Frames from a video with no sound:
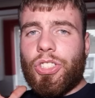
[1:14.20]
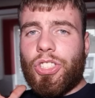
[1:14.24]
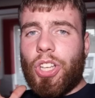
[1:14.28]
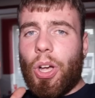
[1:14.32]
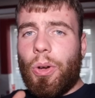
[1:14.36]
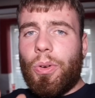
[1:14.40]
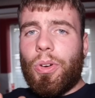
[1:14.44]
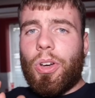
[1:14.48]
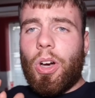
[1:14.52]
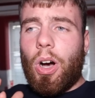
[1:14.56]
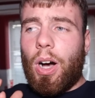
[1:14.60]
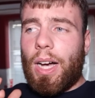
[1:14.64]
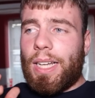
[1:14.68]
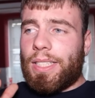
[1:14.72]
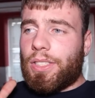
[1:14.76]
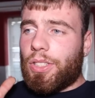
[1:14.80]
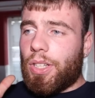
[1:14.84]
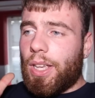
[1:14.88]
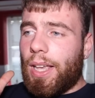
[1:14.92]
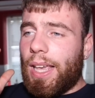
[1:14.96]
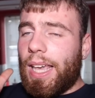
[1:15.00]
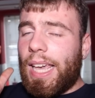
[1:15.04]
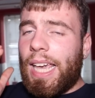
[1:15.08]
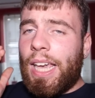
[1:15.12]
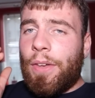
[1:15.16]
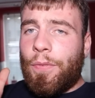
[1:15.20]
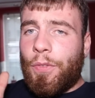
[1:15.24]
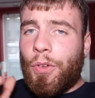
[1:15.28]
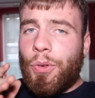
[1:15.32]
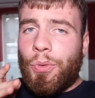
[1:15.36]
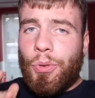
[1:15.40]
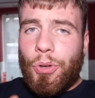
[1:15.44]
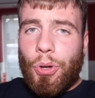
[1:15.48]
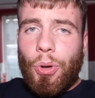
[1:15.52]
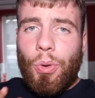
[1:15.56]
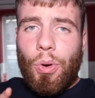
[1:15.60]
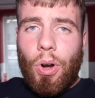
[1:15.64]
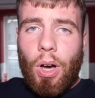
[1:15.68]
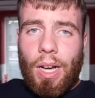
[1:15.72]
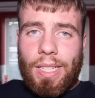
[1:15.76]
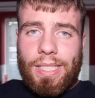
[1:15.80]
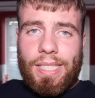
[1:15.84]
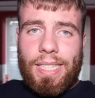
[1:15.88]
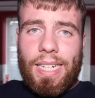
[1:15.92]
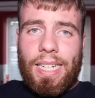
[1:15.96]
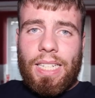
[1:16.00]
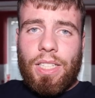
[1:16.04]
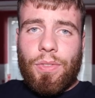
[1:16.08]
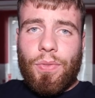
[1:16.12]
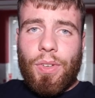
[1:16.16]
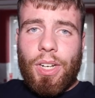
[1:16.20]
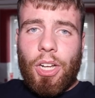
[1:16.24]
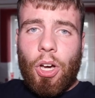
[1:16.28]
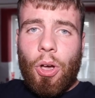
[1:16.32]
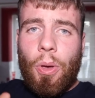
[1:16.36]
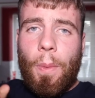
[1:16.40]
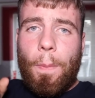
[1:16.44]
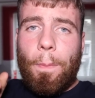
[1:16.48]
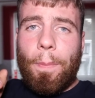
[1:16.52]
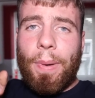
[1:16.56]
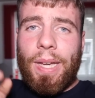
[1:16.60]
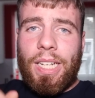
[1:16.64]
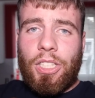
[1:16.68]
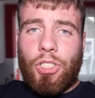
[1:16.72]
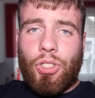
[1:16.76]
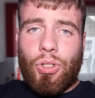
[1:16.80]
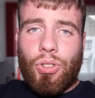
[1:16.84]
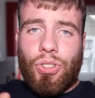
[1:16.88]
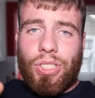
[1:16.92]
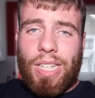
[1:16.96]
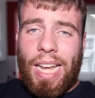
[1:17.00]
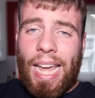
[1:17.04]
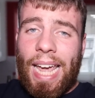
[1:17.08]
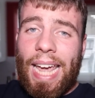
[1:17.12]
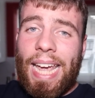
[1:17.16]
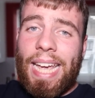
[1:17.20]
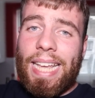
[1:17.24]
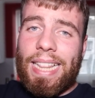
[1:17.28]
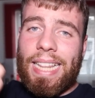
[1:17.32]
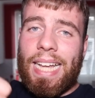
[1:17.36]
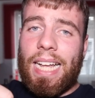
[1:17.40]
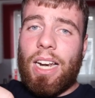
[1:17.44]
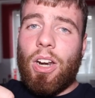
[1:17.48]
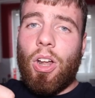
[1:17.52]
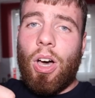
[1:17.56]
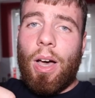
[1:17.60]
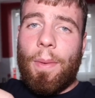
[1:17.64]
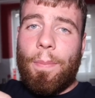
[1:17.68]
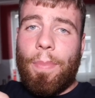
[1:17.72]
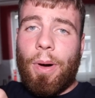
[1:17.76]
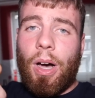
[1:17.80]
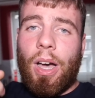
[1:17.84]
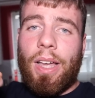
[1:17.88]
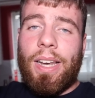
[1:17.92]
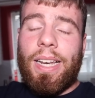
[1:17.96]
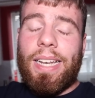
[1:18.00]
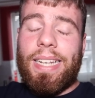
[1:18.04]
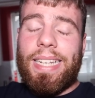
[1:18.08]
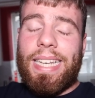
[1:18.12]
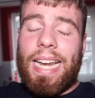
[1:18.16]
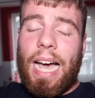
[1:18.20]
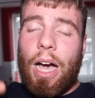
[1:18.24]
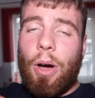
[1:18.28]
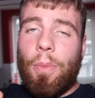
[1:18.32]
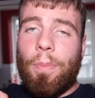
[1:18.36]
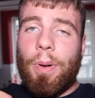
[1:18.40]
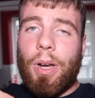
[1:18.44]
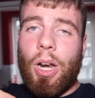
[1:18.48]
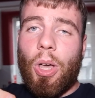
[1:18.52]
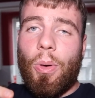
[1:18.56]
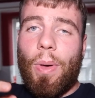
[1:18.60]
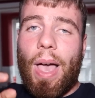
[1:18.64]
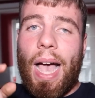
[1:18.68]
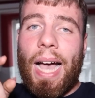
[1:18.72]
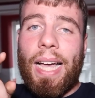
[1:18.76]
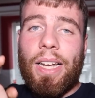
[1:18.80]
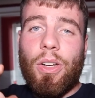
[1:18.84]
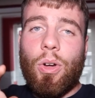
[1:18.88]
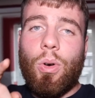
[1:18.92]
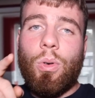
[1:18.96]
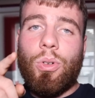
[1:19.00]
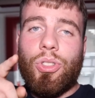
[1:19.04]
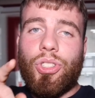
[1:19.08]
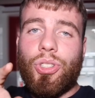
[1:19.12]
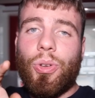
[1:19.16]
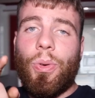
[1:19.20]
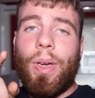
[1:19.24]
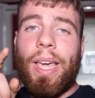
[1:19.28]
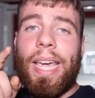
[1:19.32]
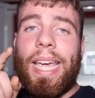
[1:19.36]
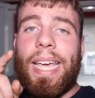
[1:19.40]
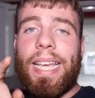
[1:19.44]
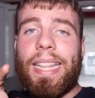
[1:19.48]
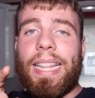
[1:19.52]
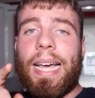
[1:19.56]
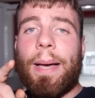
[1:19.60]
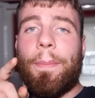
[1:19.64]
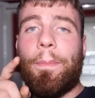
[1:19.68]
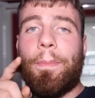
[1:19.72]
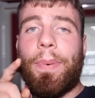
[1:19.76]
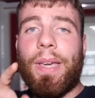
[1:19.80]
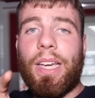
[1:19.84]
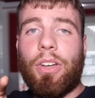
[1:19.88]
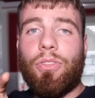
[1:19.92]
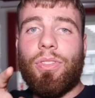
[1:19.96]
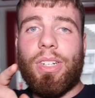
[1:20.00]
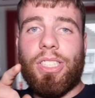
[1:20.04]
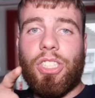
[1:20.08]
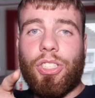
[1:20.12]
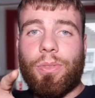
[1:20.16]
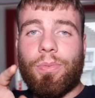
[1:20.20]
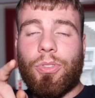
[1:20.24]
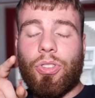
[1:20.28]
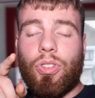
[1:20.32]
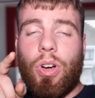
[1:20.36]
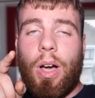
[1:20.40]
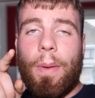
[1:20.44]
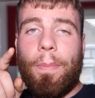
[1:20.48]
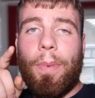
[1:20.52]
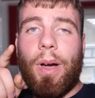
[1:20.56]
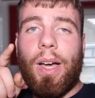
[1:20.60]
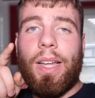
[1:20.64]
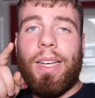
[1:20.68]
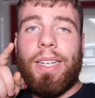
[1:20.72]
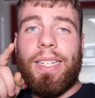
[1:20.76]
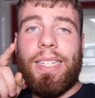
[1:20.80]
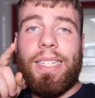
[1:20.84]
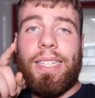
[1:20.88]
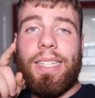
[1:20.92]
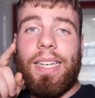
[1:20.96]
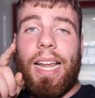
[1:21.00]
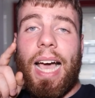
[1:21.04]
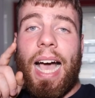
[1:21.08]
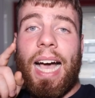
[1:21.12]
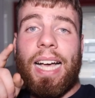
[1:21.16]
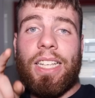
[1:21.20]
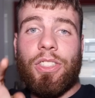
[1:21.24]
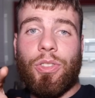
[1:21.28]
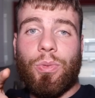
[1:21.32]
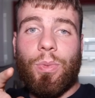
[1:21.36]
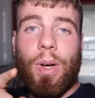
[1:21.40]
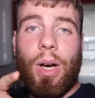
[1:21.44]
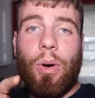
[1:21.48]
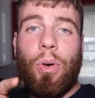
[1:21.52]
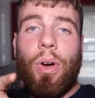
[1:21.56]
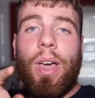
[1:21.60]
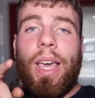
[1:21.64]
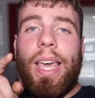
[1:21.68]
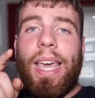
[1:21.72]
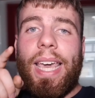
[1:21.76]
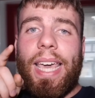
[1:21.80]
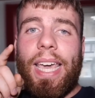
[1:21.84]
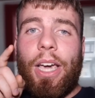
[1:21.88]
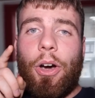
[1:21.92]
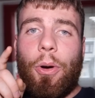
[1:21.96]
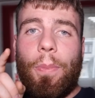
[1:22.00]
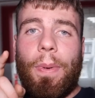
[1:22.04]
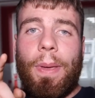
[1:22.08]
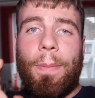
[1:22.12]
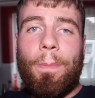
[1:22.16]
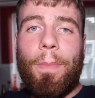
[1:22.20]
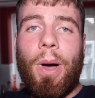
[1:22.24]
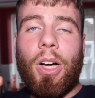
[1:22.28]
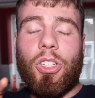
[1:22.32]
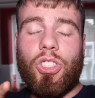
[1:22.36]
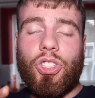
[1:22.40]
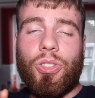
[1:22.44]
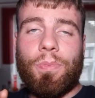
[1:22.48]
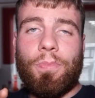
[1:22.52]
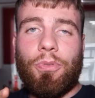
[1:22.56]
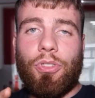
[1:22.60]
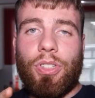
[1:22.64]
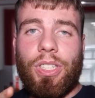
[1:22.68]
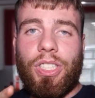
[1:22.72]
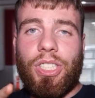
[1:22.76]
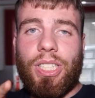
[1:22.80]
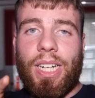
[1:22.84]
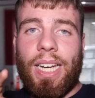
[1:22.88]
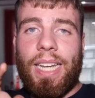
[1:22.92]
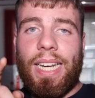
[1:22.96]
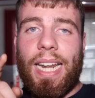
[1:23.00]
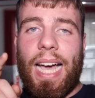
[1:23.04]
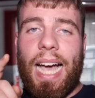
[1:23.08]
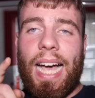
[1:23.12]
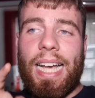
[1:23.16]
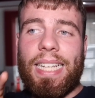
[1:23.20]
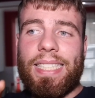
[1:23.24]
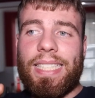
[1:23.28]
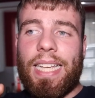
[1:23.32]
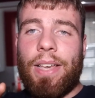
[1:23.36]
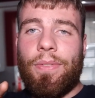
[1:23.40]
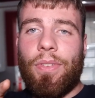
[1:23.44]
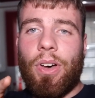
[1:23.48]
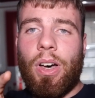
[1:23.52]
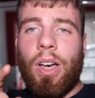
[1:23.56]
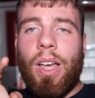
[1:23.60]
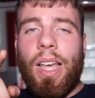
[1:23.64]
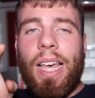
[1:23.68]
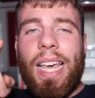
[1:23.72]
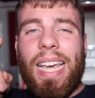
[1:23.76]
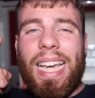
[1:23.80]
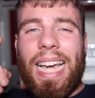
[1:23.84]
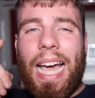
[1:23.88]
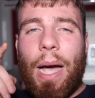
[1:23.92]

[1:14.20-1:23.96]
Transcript: So guys, if you do like today's video, be sure to hit that like button down below and also hit that big red subscribe button as well. It'll be much appreciated as ever.